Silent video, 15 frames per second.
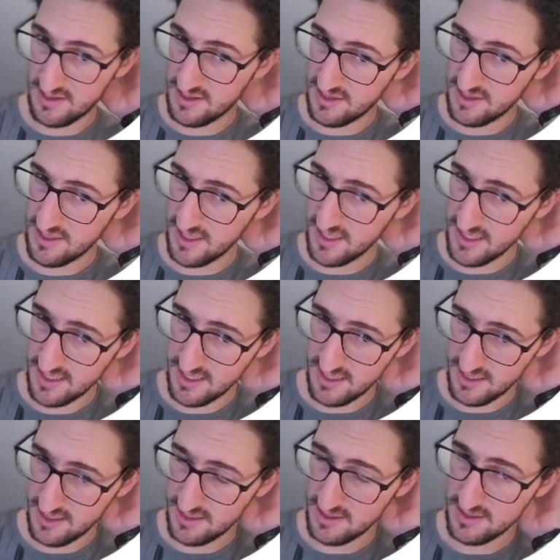they
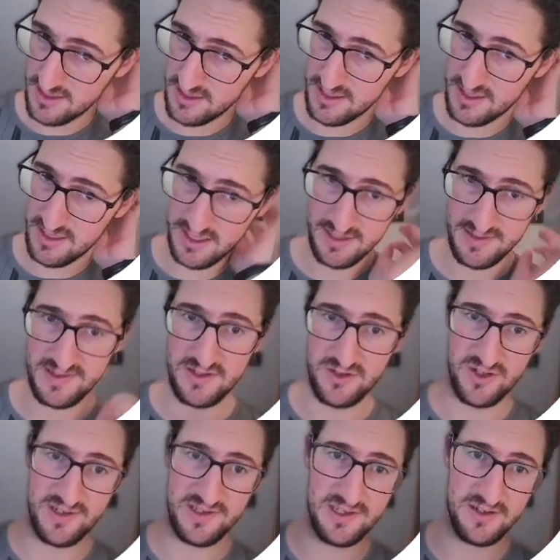
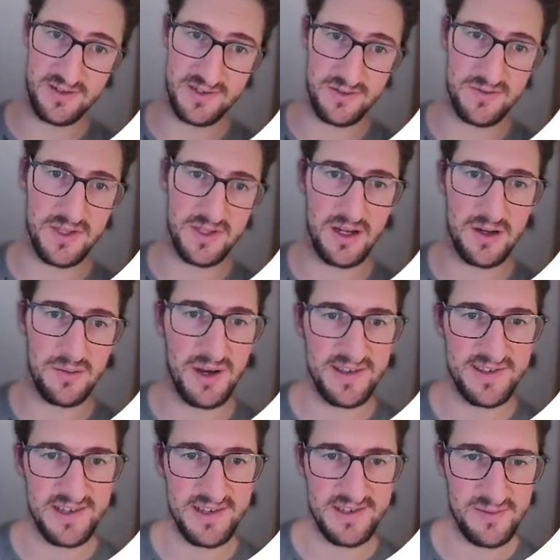suggest here. So they are
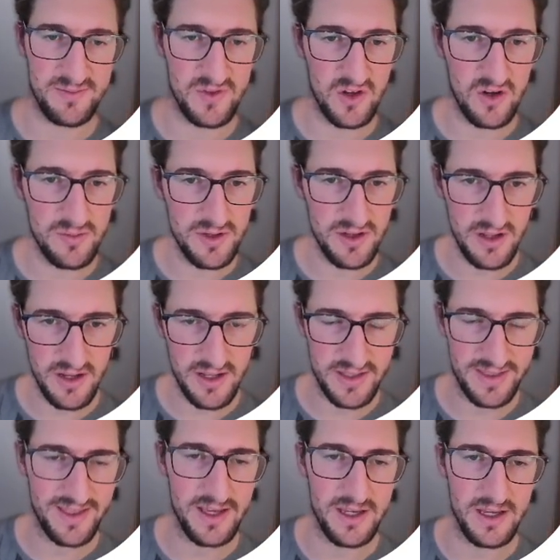passing some toml
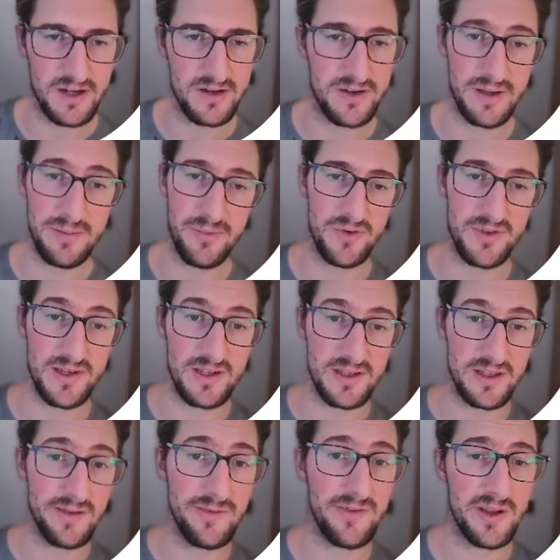and they are importing
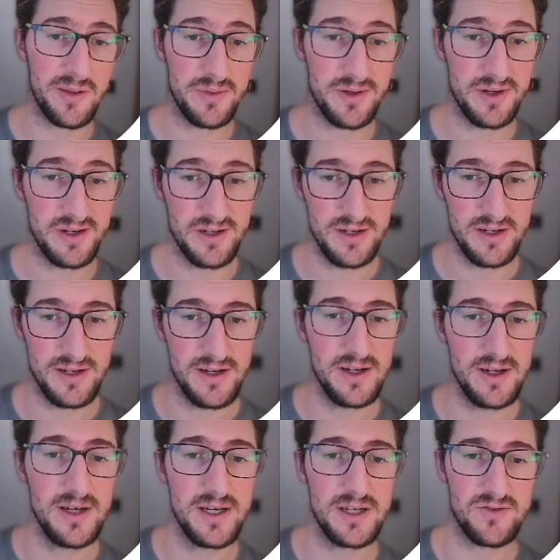difflib.
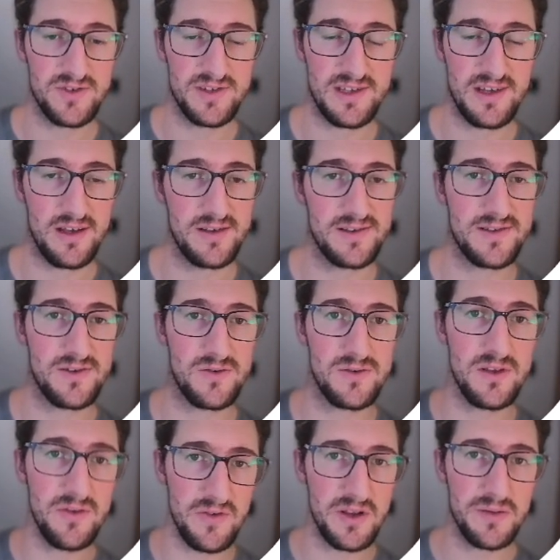Interesting. So
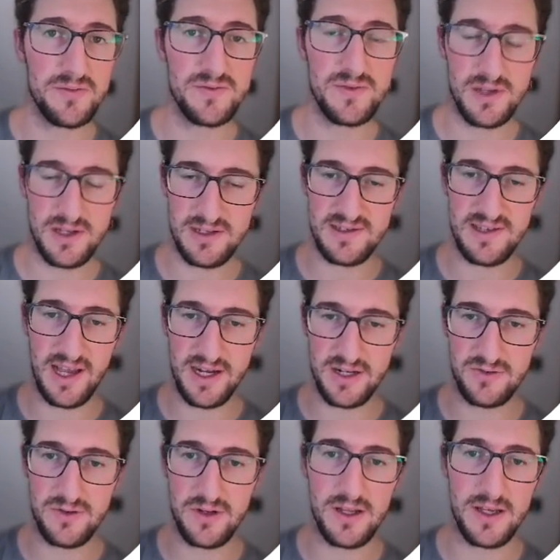difflib is
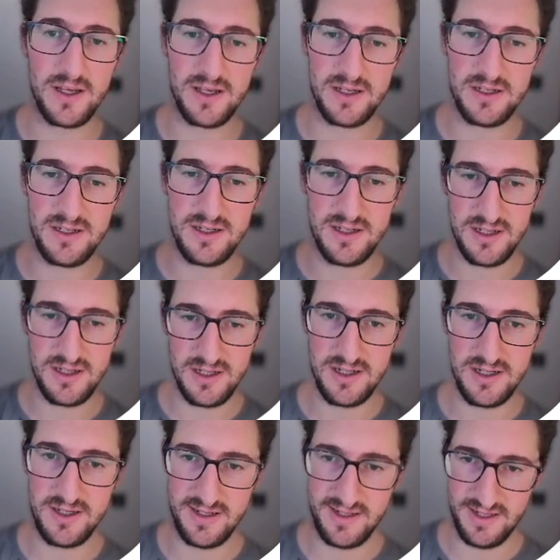actually
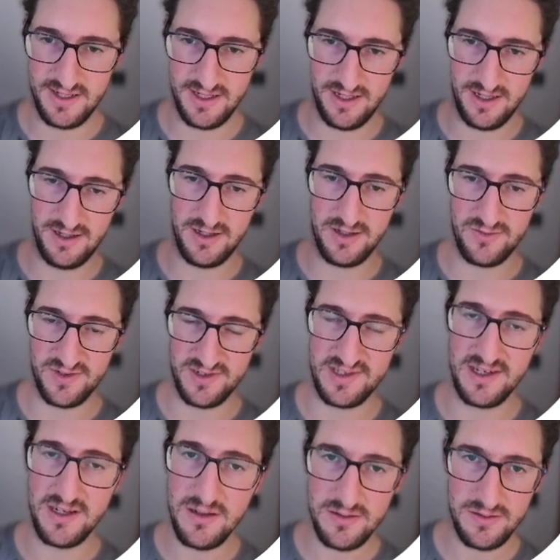
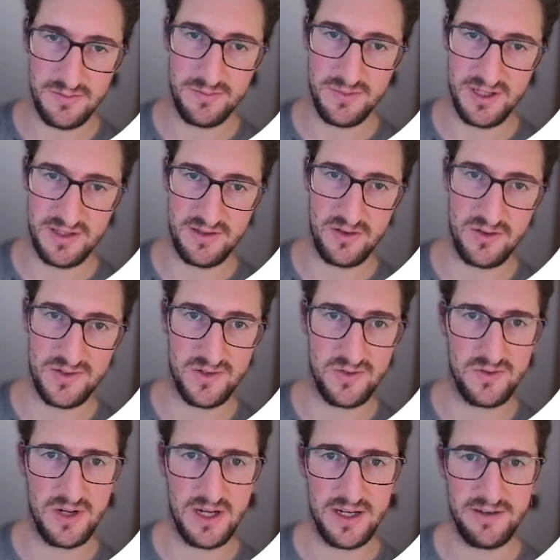interesting, but
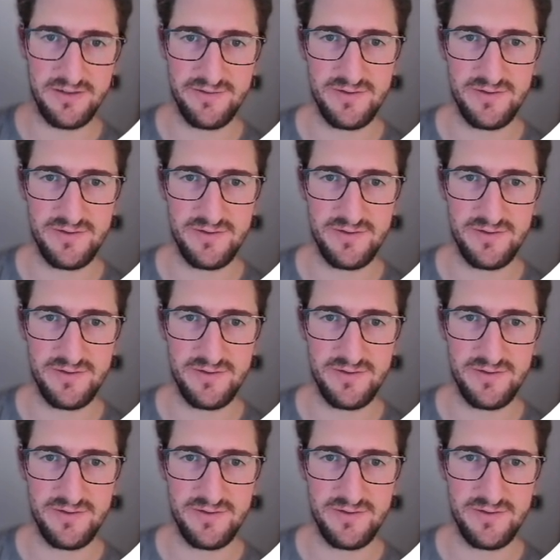also I